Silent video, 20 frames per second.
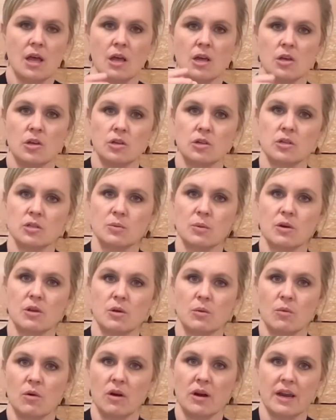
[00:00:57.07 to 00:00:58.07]
use what you
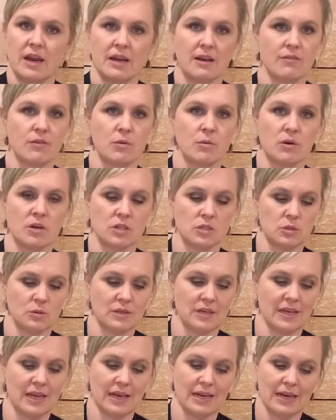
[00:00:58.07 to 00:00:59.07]
want, and if you want to do it
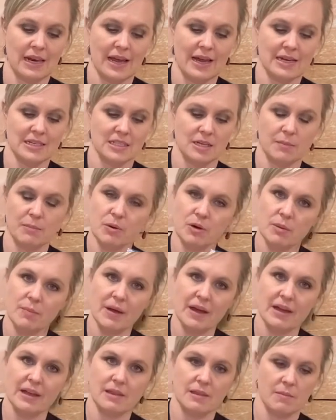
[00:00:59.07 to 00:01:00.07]
again later, put it
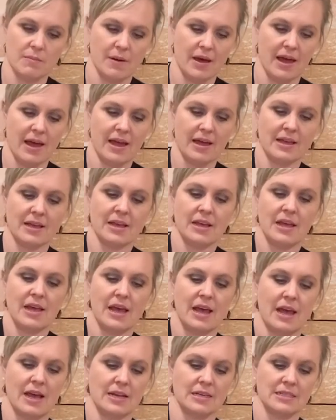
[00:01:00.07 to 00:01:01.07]
back in the bag
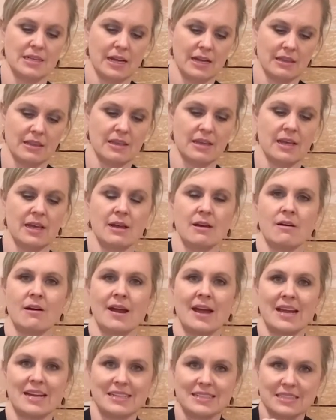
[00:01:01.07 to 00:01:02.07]
and take the air
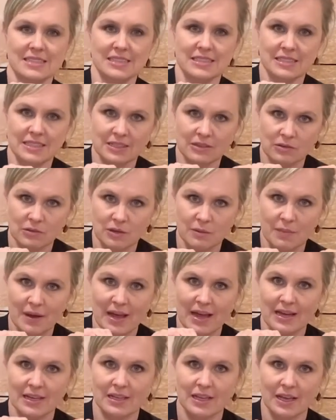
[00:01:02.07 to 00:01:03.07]
out and seal the
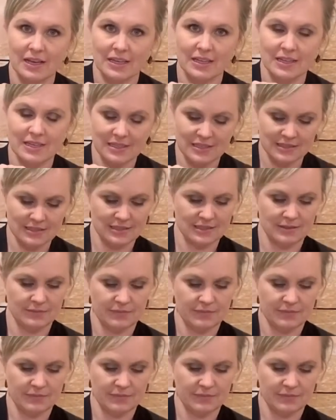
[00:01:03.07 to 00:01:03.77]
bag like this.